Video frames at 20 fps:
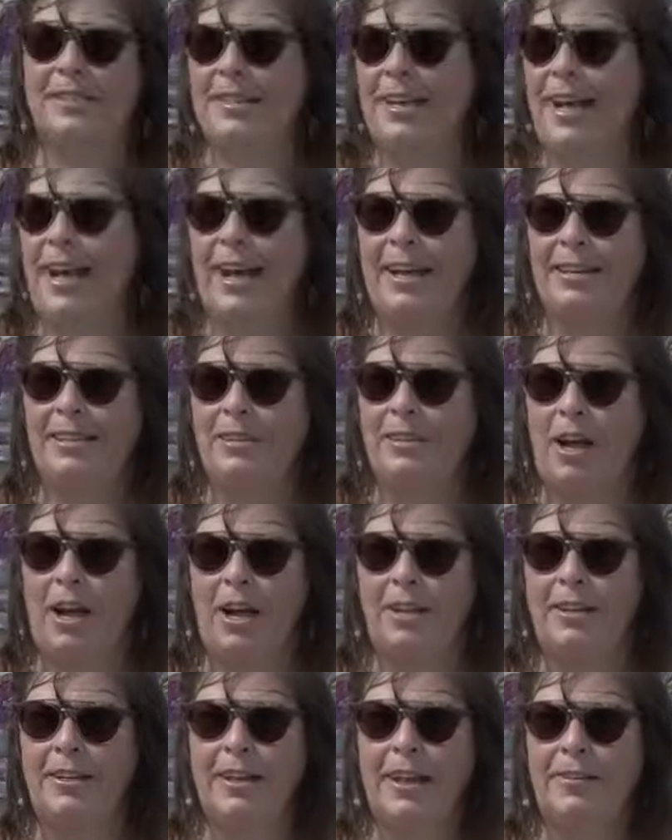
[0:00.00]
not
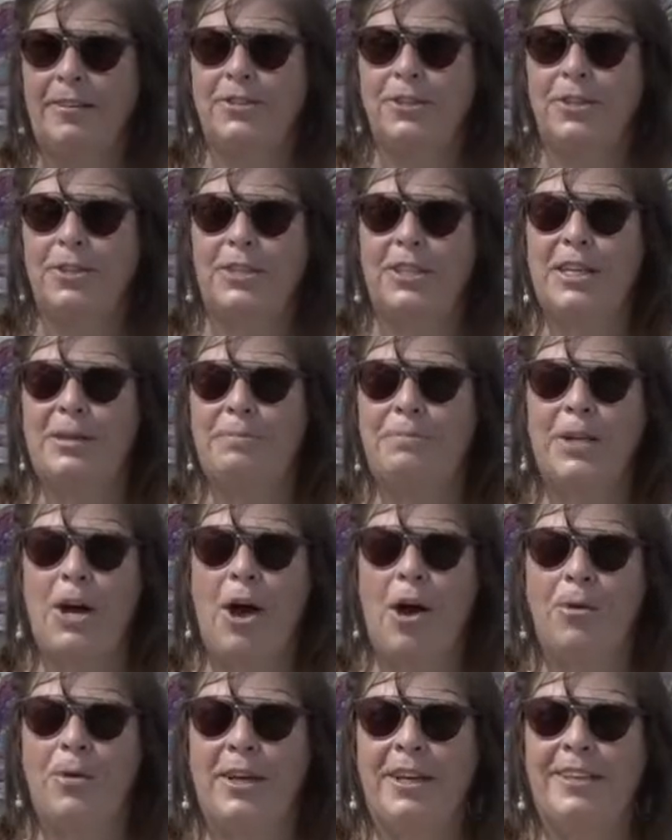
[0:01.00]
long enough, so keep
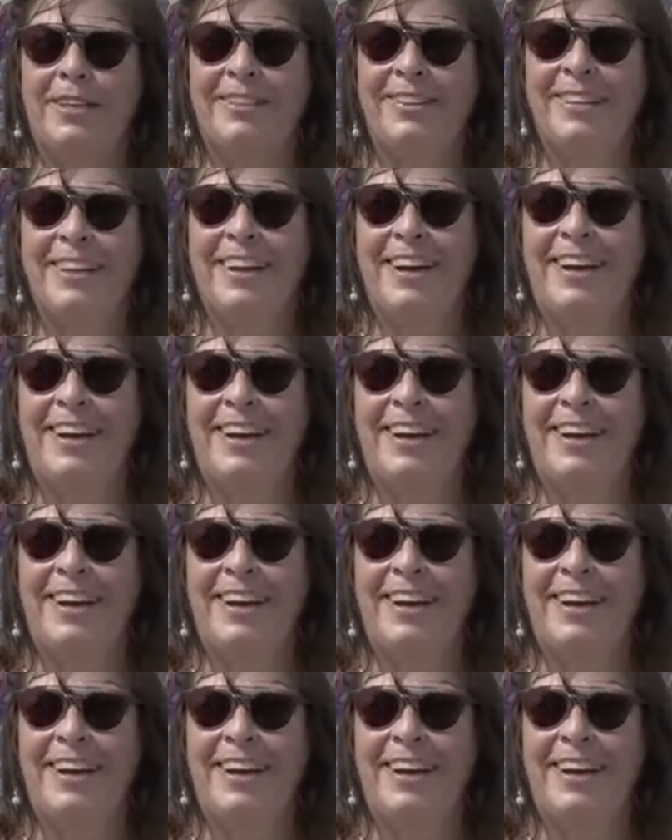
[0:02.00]
going.